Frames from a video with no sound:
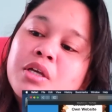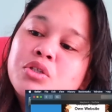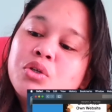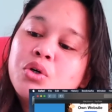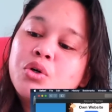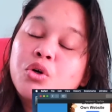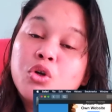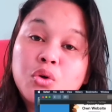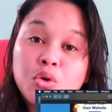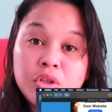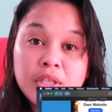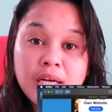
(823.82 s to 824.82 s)
So,
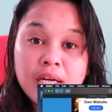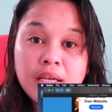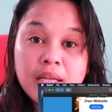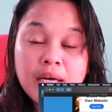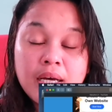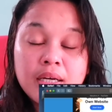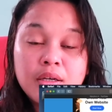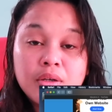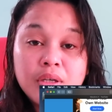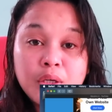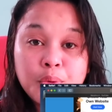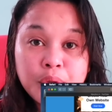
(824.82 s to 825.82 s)
contact lang,
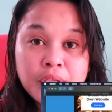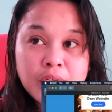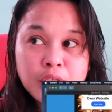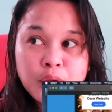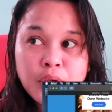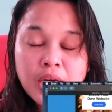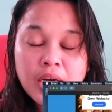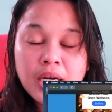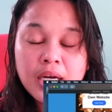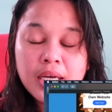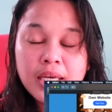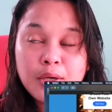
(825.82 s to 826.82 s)
i-contact nyo
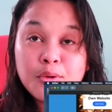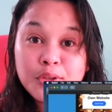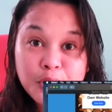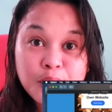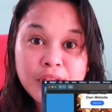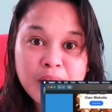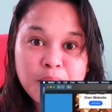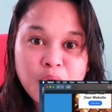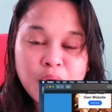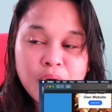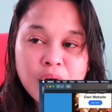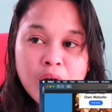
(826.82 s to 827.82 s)
lang, i-contact
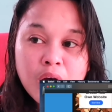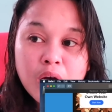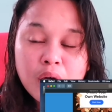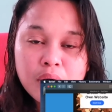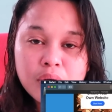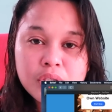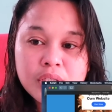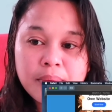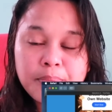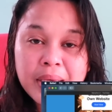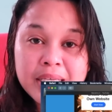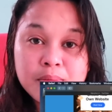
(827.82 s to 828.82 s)
mo ako
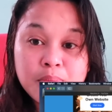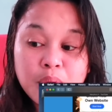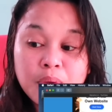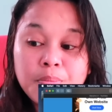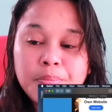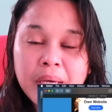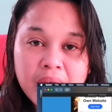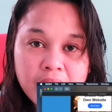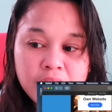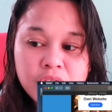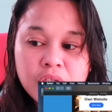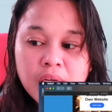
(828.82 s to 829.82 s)
sa Facebook
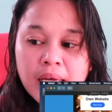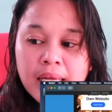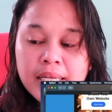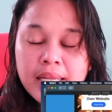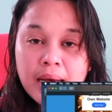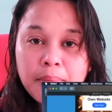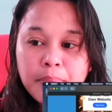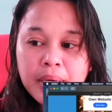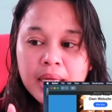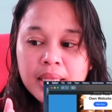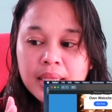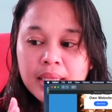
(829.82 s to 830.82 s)
page.
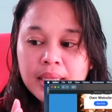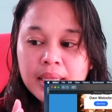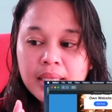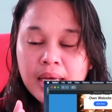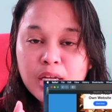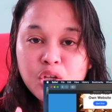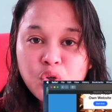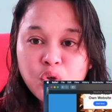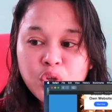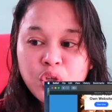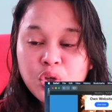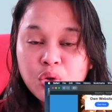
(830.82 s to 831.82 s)
Dapat
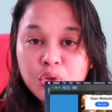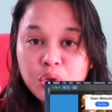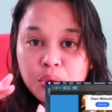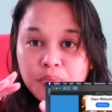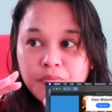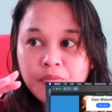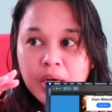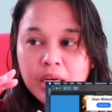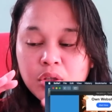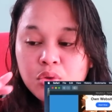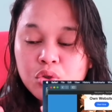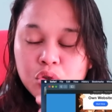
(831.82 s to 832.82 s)
andon yung
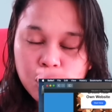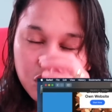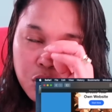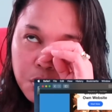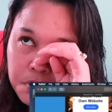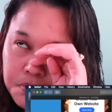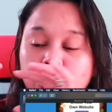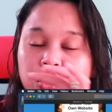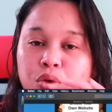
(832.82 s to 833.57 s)
YouTube,